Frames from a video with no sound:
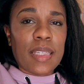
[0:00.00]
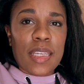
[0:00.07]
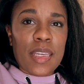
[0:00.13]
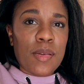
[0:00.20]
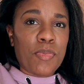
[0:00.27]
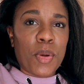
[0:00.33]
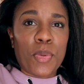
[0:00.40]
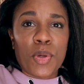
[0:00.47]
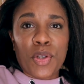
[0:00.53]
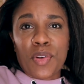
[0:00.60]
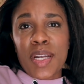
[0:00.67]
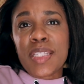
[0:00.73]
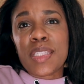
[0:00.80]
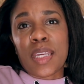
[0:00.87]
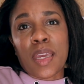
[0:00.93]
keep
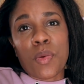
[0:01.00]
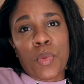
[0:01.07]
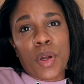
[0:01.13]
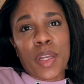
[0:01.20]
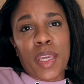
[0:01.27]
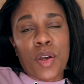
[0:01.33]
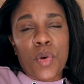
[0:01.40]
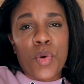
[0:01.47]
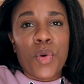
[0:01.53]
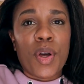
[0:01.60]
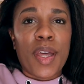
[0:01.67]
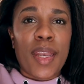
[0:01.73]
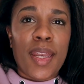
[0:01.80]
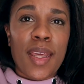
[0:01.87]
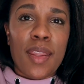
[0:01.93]
progressing and working
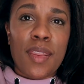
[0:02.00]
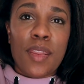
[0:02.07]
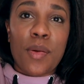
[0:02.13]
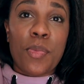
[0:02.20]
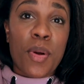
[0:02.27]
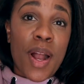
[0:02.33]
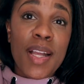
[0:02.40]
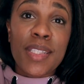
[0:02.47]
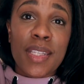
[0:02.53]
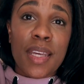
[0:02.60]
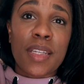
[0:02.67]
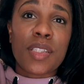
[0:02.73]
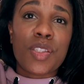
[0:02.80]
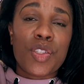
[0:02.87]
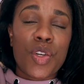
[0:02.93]
on the
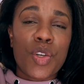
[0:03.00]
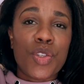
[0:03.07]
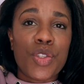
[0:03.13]
process.